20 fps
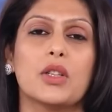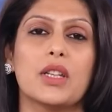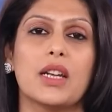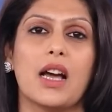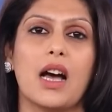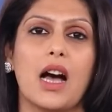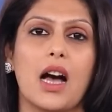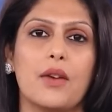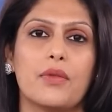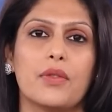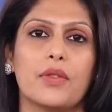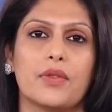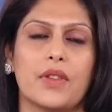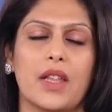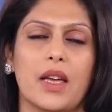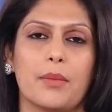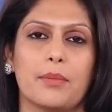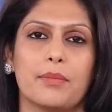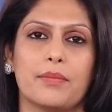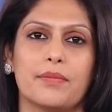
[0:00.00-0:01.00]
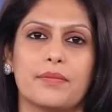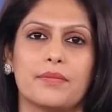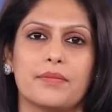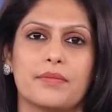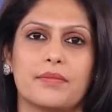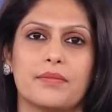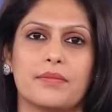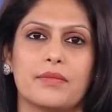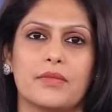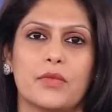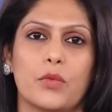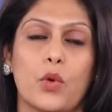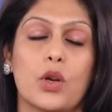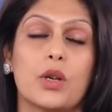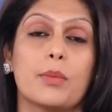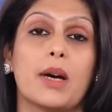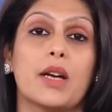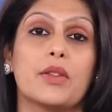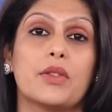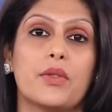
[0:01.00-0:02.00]
more than half of them.
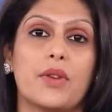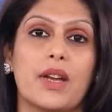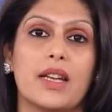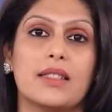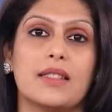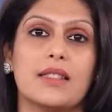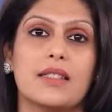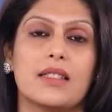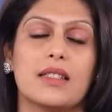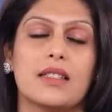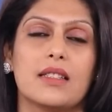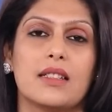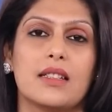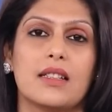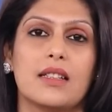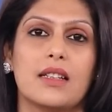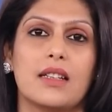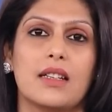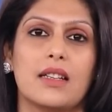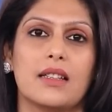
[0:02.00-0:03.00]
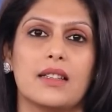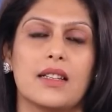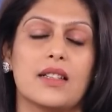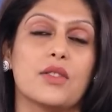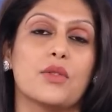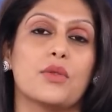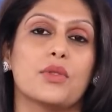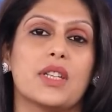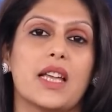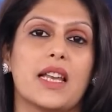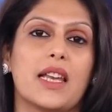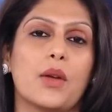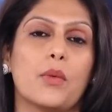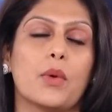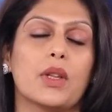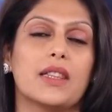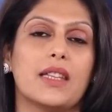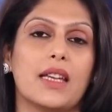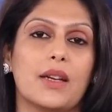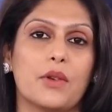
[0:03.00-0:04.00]
What about the rest? There's no telling
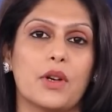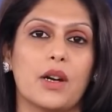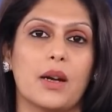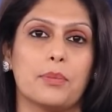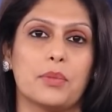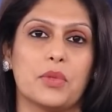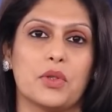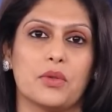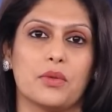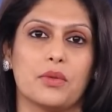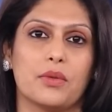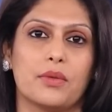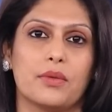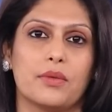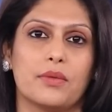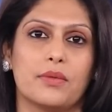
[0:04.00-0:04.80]
what they were up to.